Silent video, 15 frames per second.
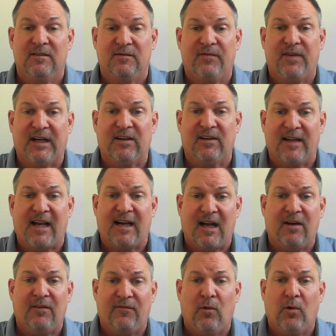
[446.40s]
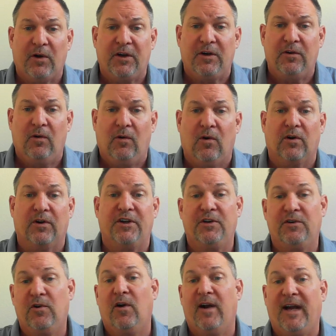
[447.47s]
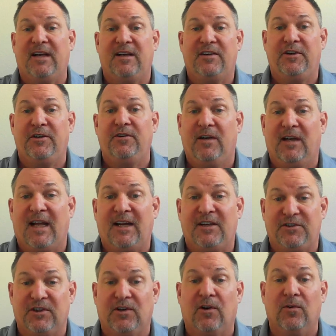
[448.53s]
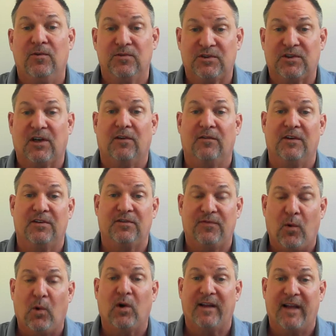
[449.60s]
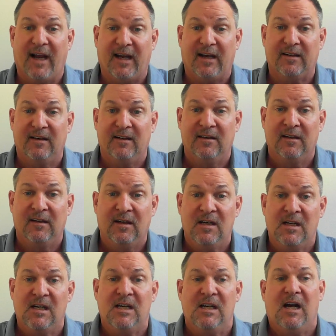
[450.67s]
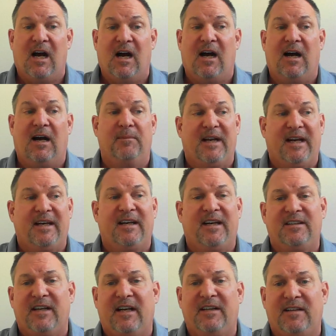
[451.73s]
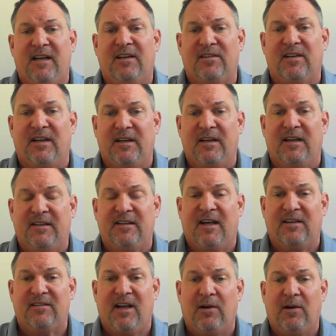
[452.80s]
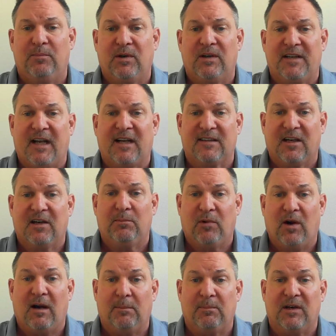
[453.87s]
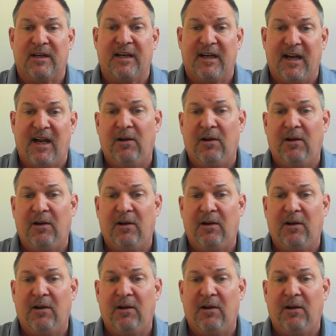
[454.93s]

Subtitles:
figure that out for you, or you go ahead and utilize your own service for that. And it does help protect their property and